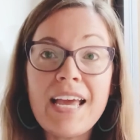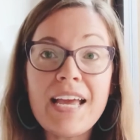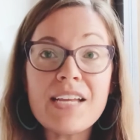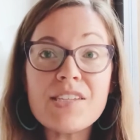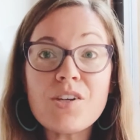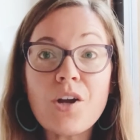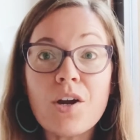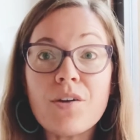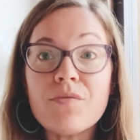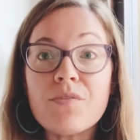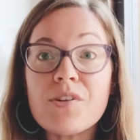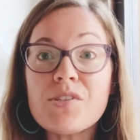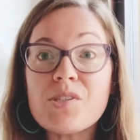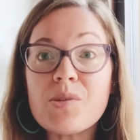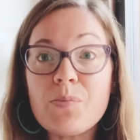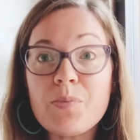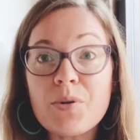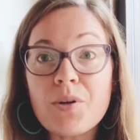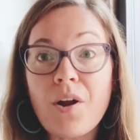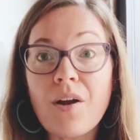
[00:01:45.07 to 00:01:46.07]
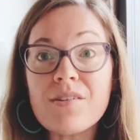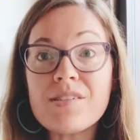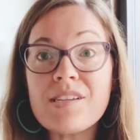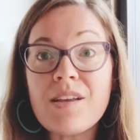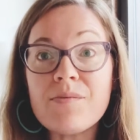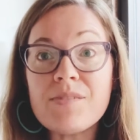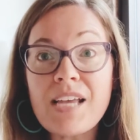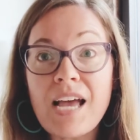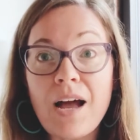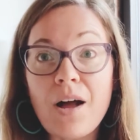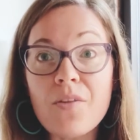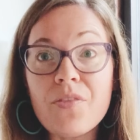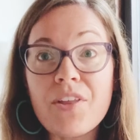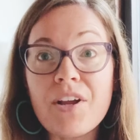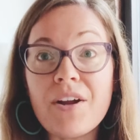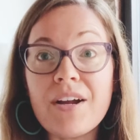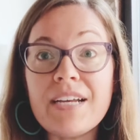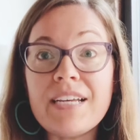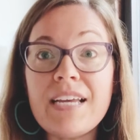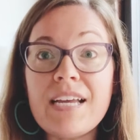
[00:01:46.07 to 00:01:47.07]
It's hard for us to put ourselves out
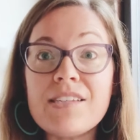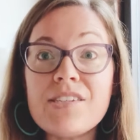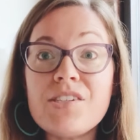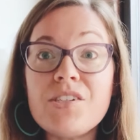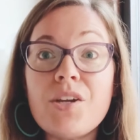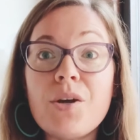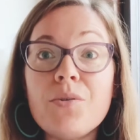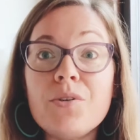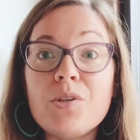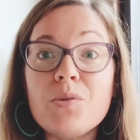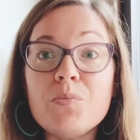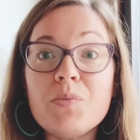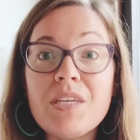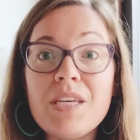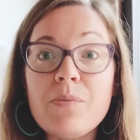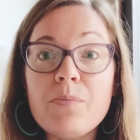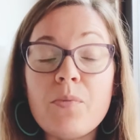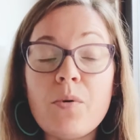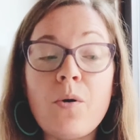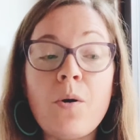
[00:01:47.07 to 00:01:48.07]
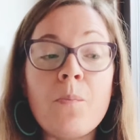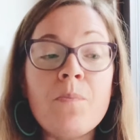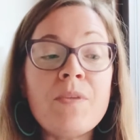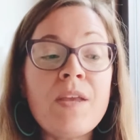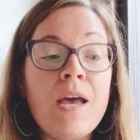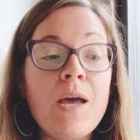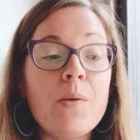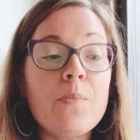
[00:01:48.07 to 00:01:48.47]
there and get to know new people.